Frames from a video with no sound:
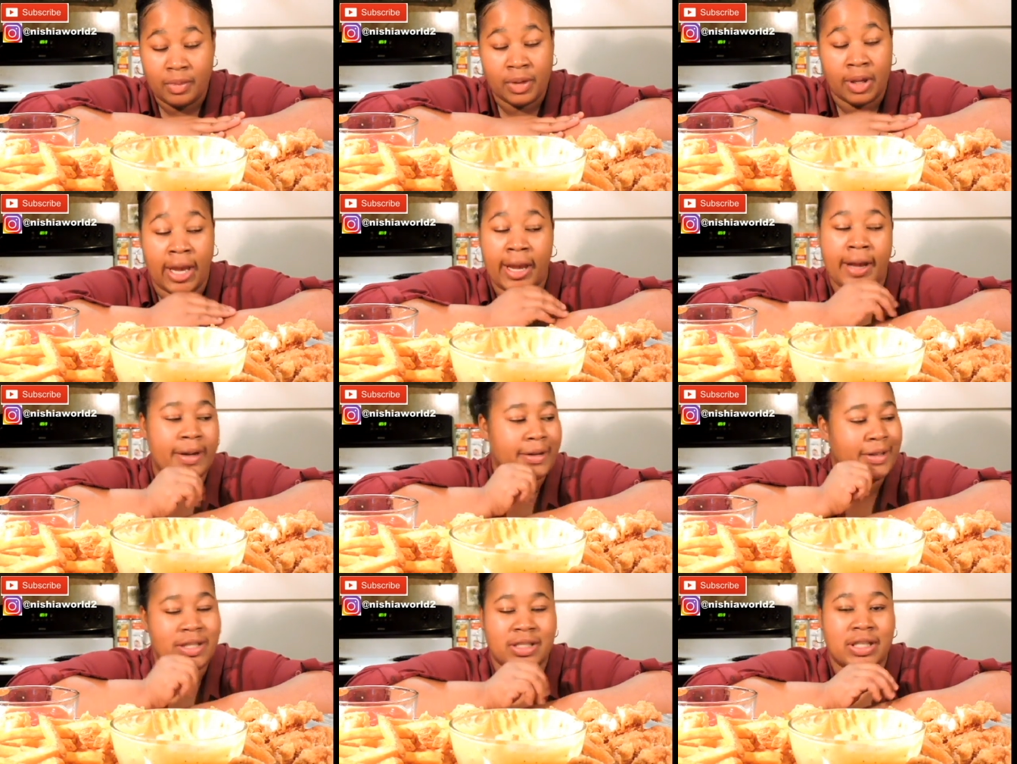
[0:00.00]
Okay,
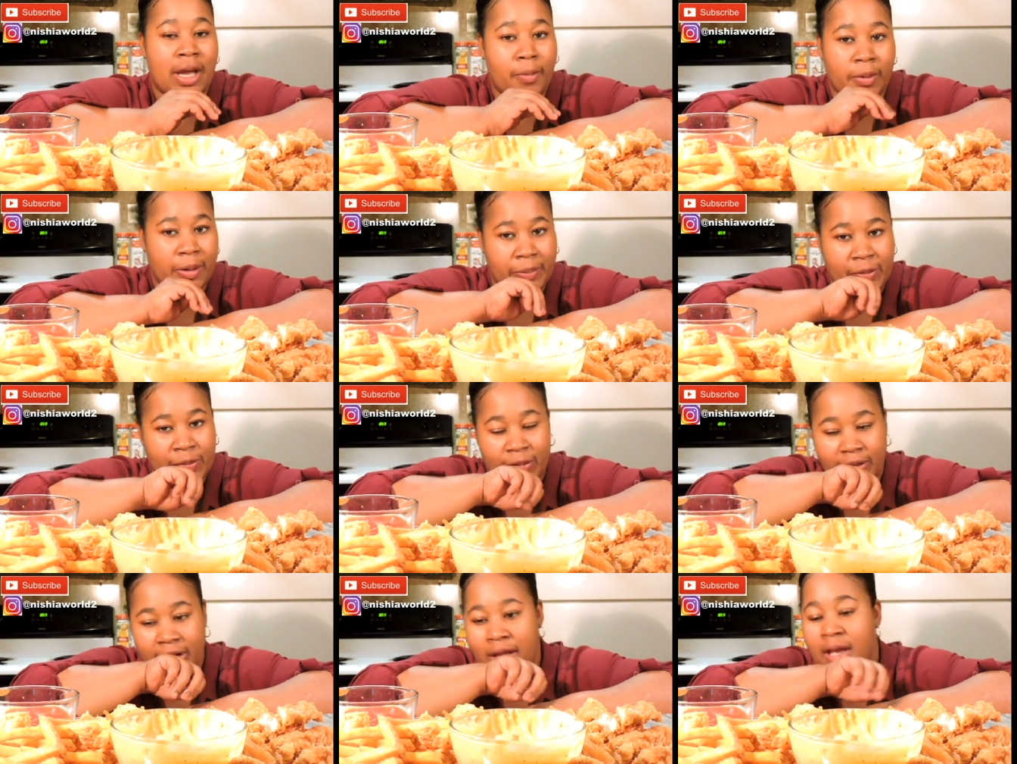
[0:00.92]
that's not what I'm
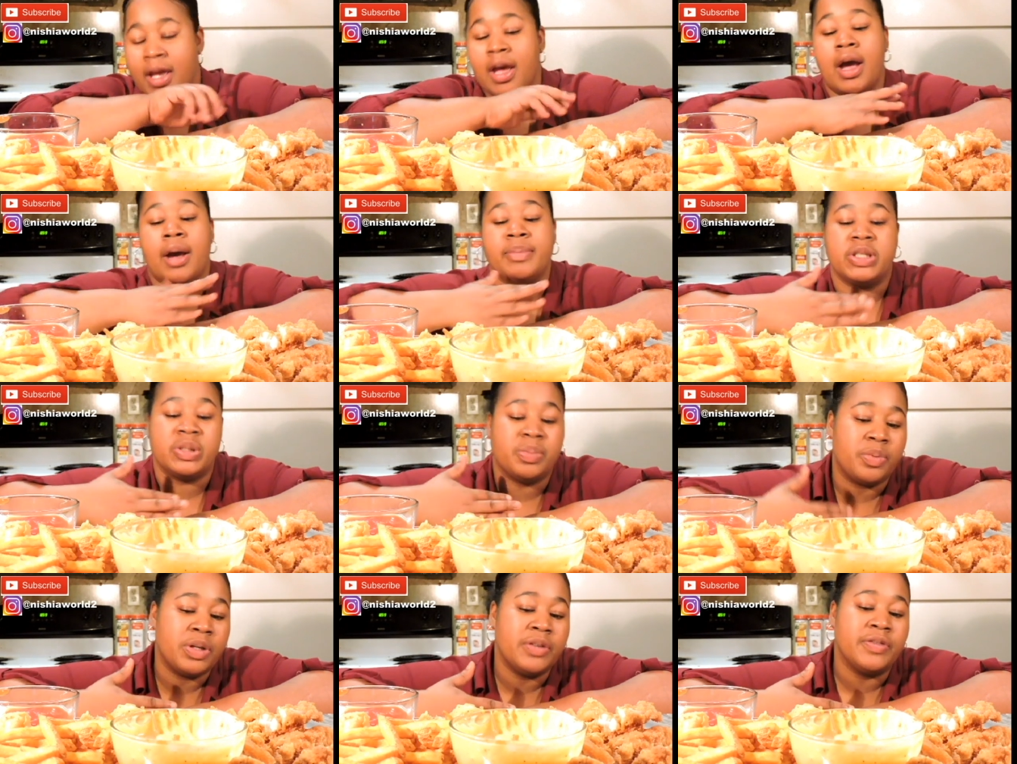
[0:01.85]
doing. I'm
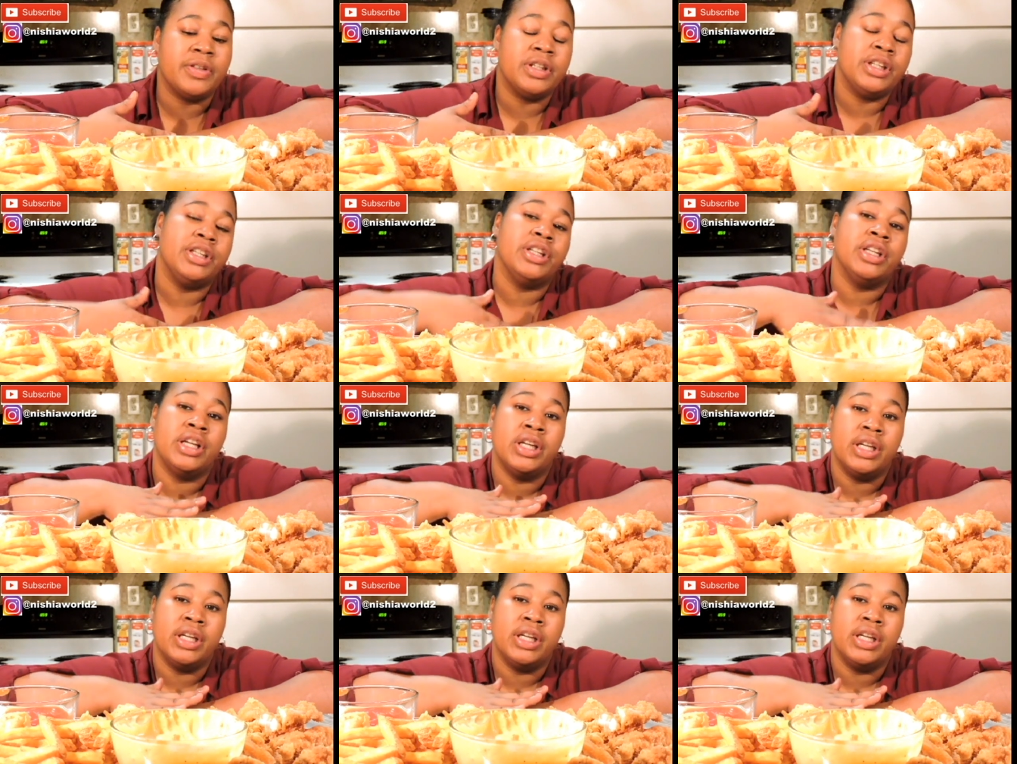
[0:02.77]
just briefly